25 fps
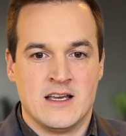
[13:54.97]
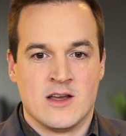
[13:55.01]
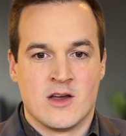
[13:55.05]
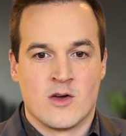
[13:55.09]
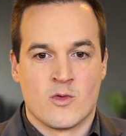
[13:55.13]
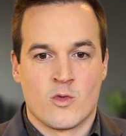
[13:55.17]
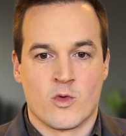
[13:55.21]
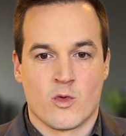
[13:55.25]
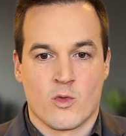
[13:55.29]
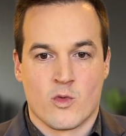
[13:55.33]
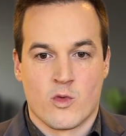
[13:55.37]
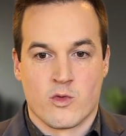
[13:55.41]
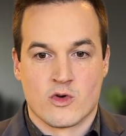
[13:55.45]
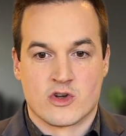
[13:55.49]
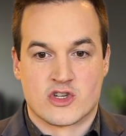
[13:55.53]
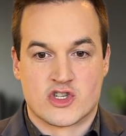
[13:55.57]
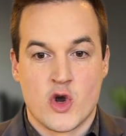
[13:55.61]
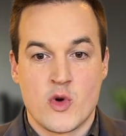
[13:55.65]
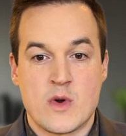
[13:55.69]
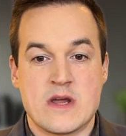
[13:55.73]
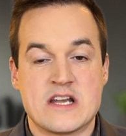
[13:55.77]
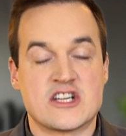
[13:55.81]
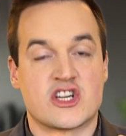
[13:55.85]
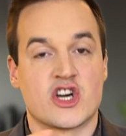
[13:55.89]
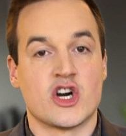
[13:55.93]
we're
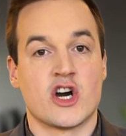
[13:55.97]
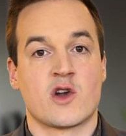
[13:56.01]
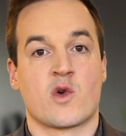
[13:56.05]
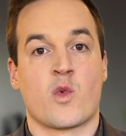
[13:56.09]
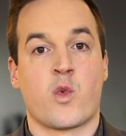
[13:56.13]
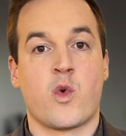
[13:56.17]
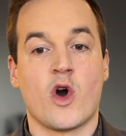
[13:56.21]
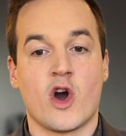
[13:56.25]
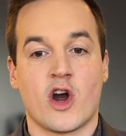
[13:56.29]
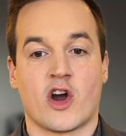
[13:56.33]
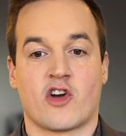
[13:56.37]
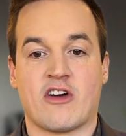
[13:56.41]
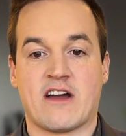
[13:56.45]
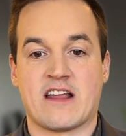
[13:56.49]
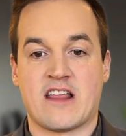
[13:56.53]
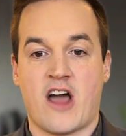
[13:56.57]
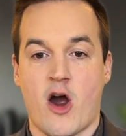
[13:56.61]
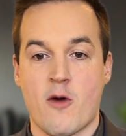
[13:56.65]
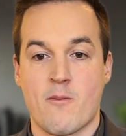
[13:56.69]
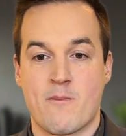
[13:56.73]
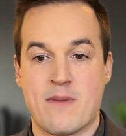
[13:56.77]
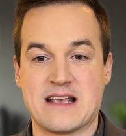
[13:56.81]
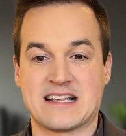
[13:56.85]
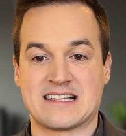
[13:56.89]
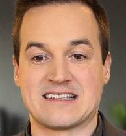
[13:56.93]
doing good work, right?
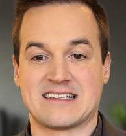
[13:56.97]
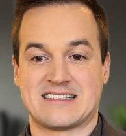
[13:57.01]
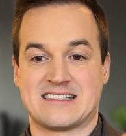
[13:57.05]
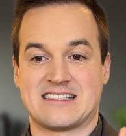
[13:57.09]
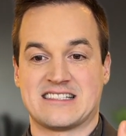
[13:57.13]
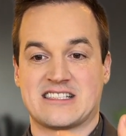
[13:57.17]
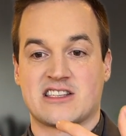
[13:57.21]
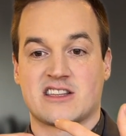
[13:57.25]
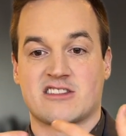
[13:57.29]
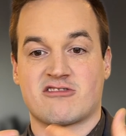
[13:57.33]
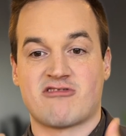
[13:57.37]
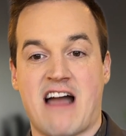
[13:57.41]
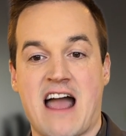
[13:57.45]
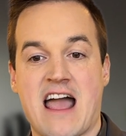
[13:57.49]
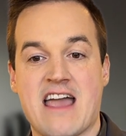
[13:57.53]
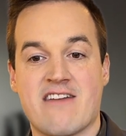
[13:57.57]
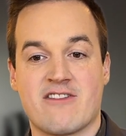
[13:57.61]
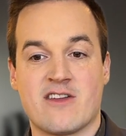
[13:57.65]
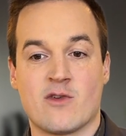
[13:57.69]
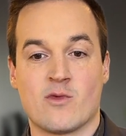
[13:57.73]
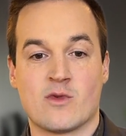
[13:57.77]
Our business is thriving.